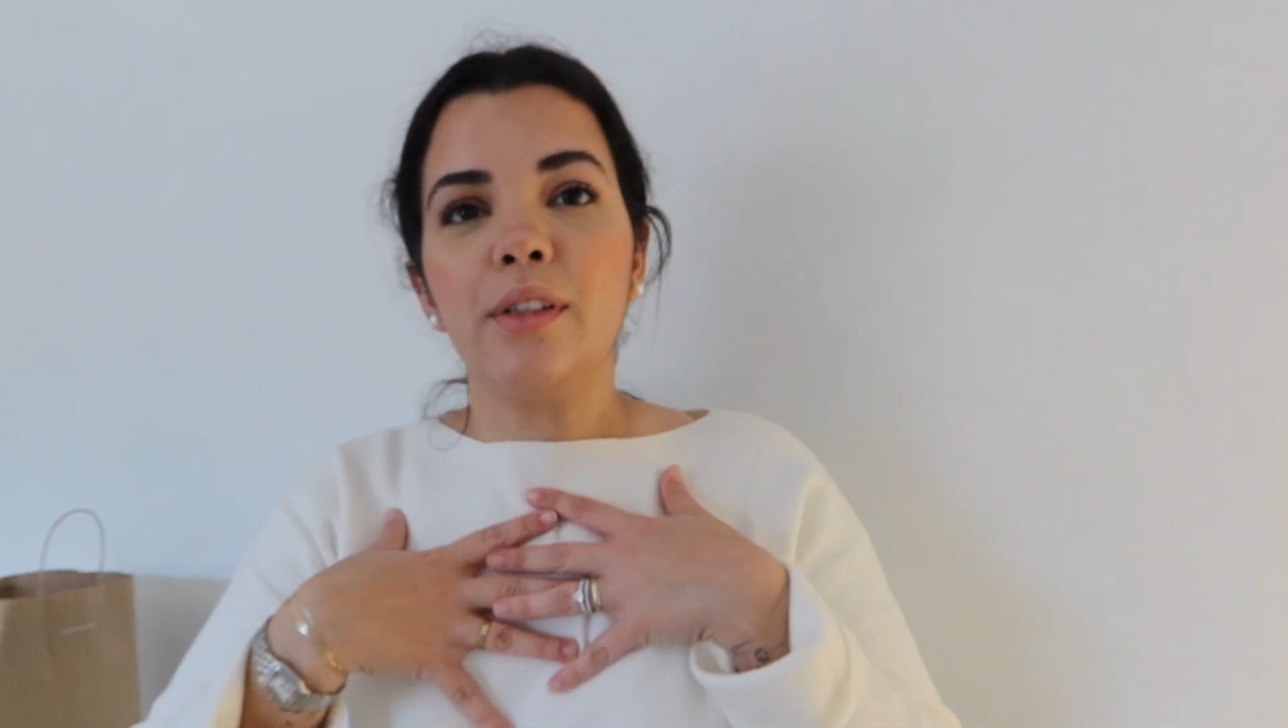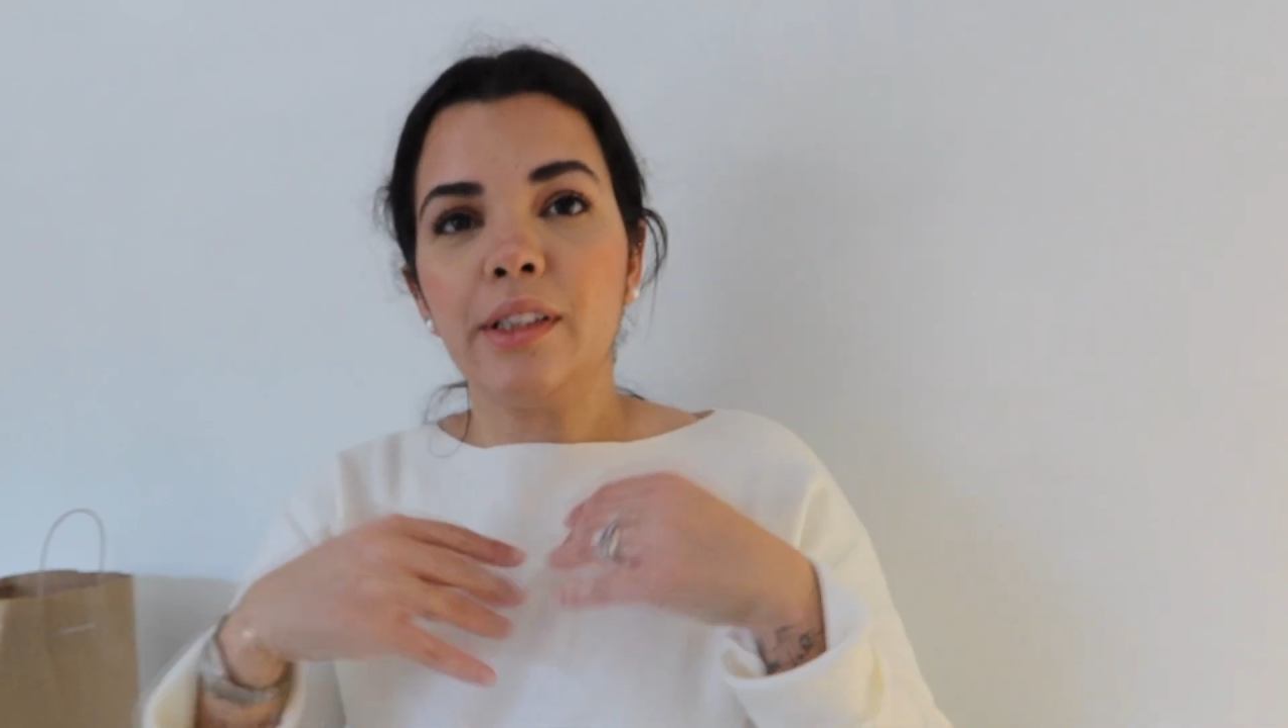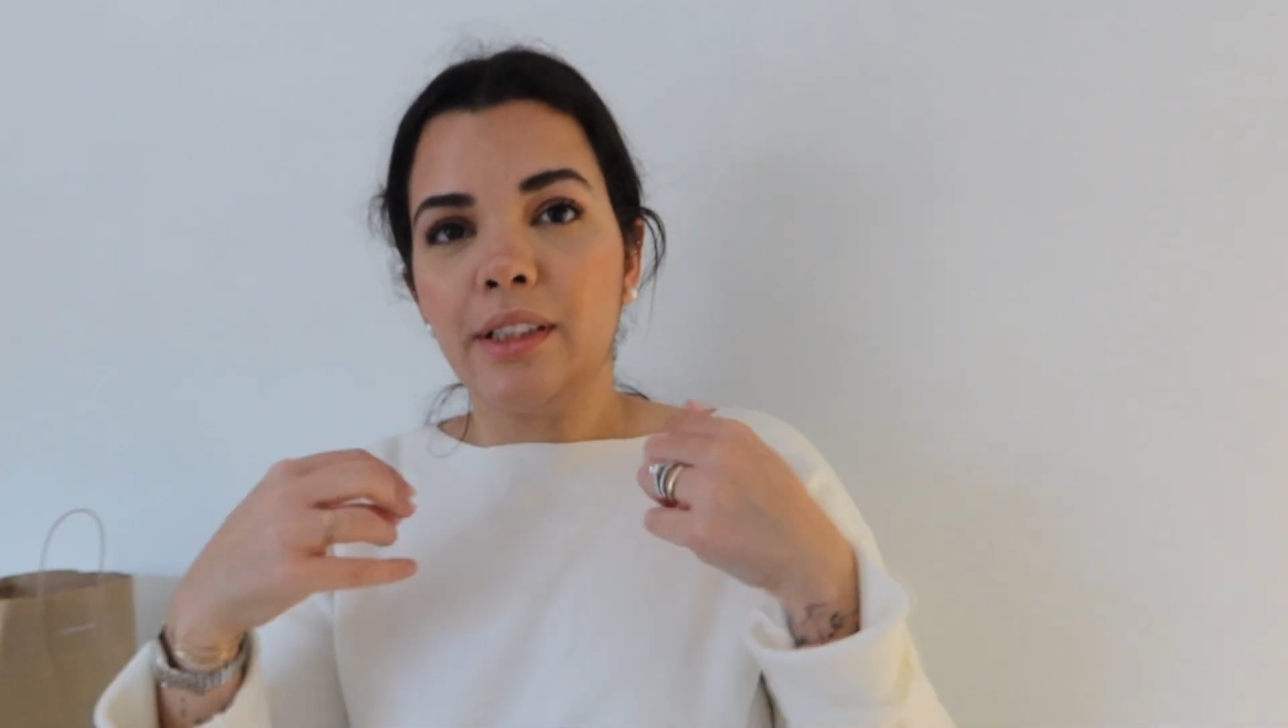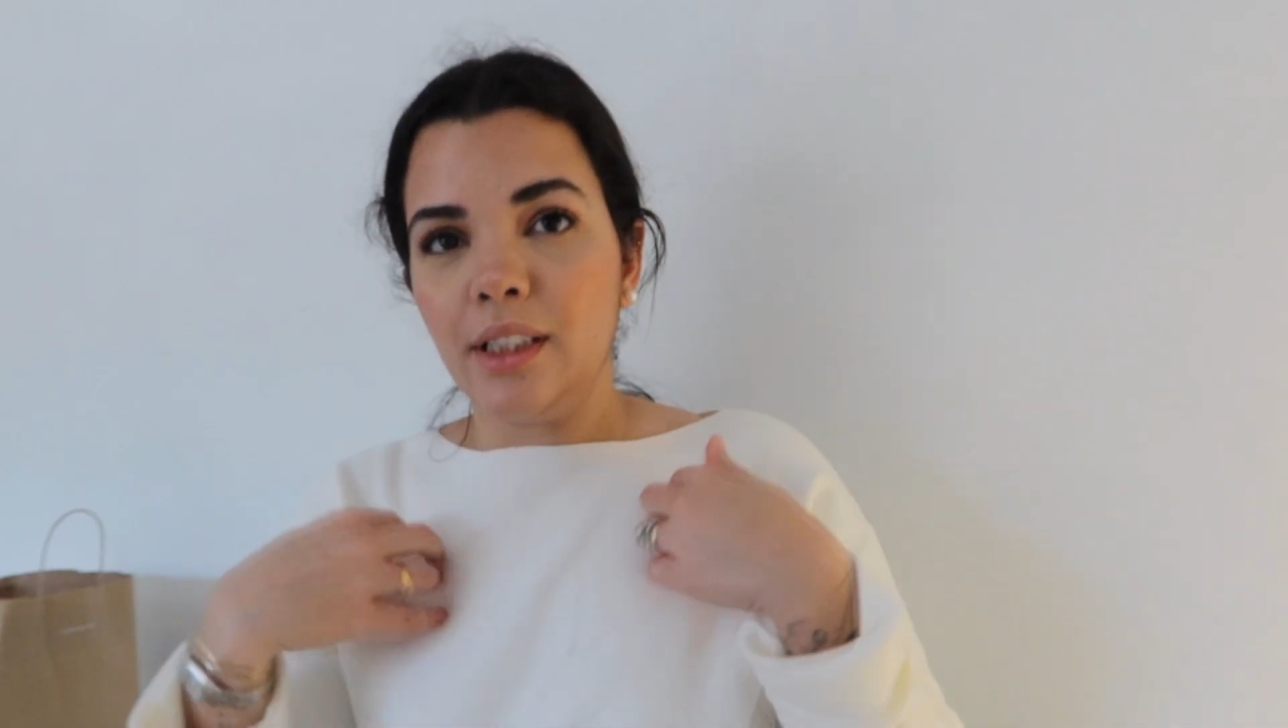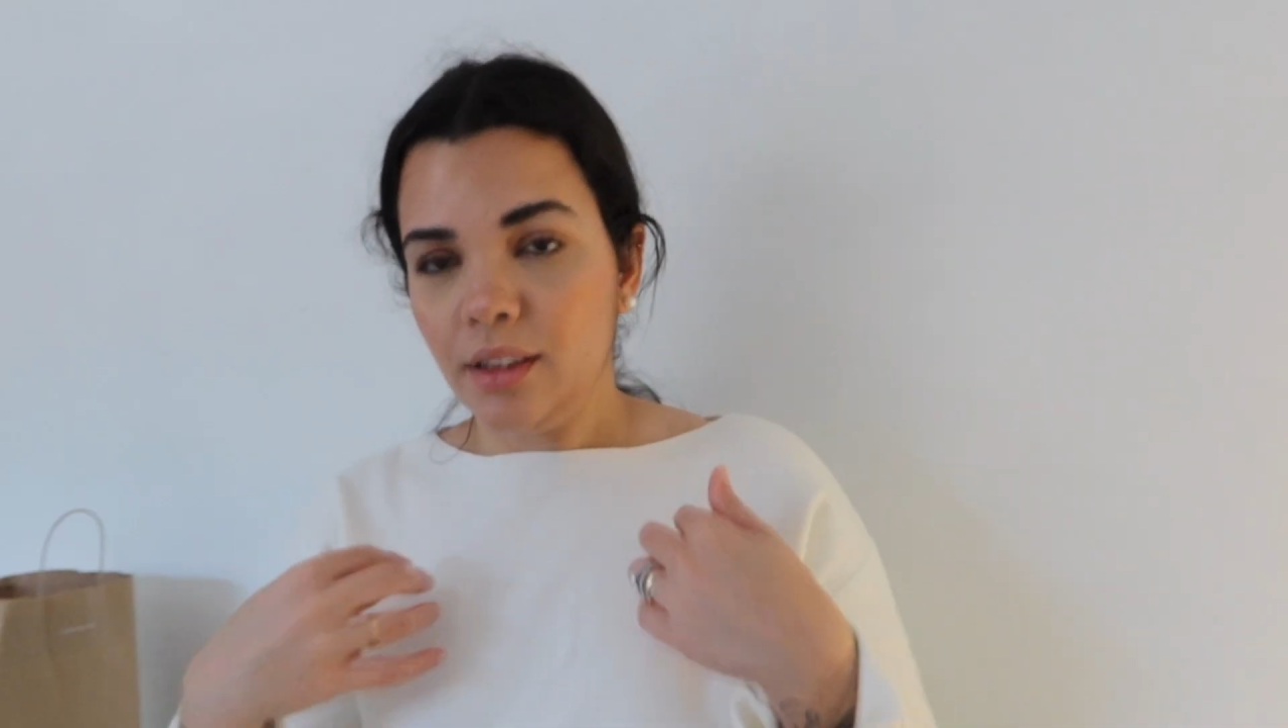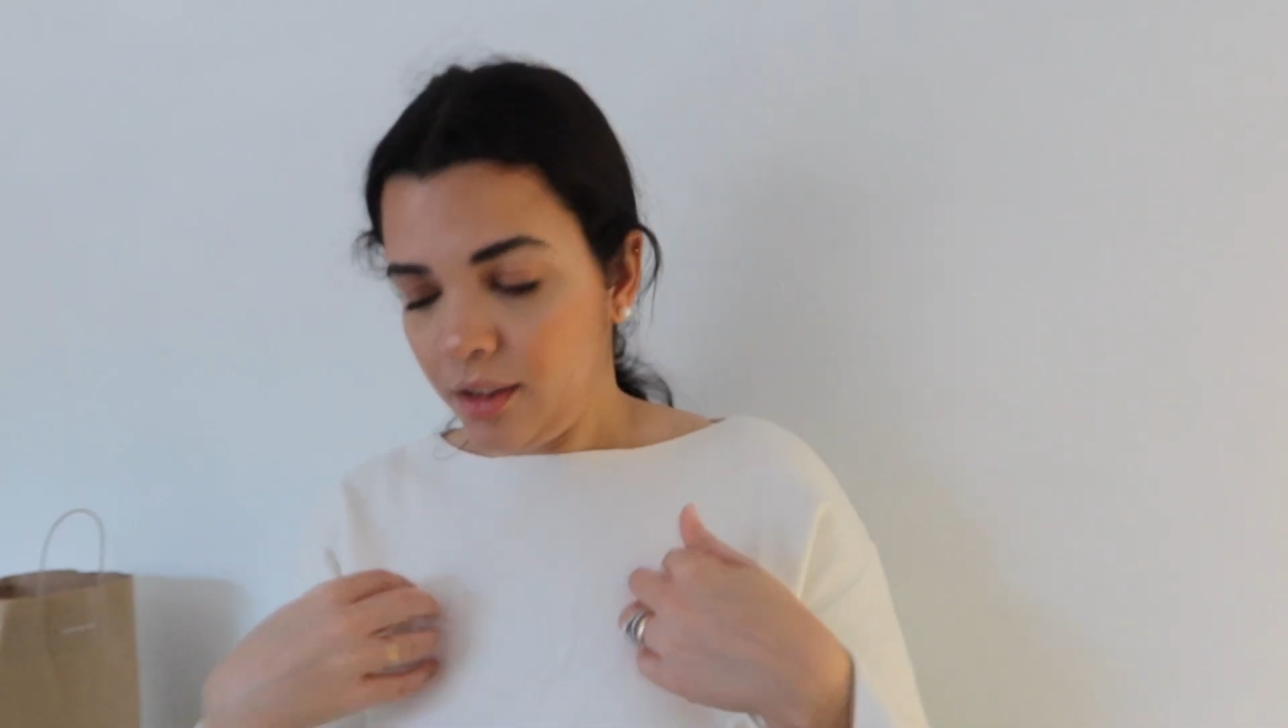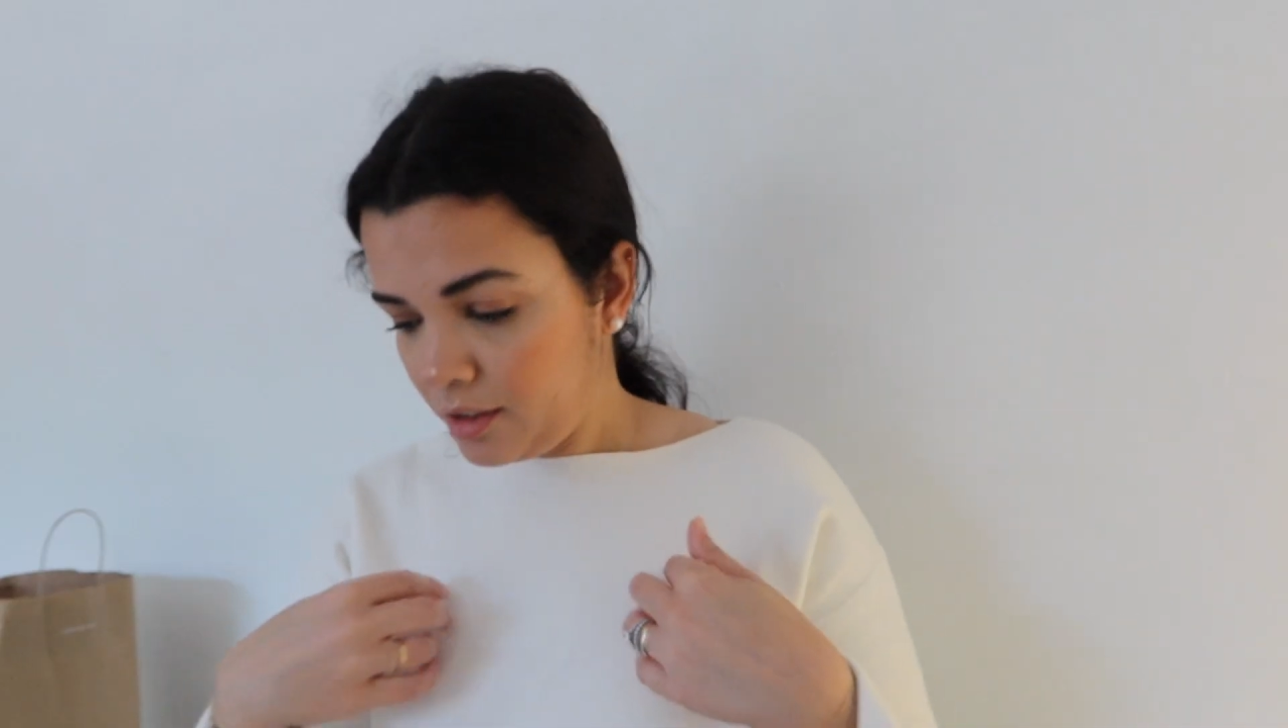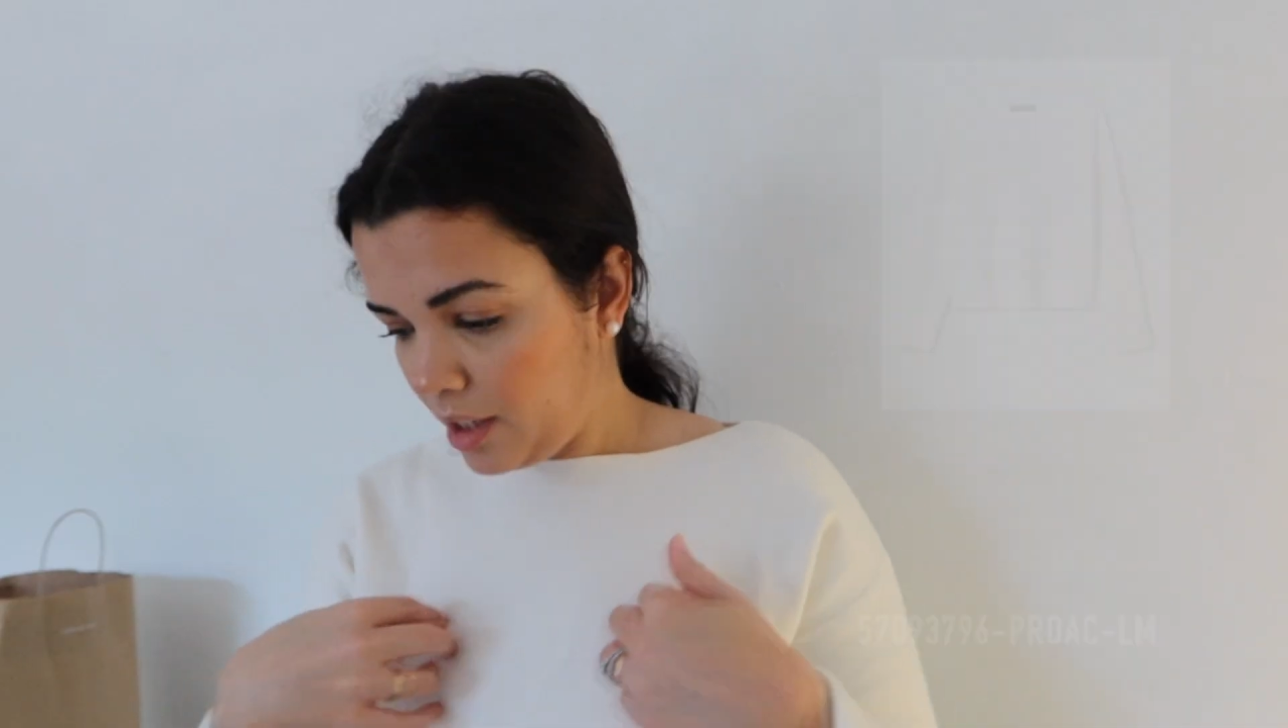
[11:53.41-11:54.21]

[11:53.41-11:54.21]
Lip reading: this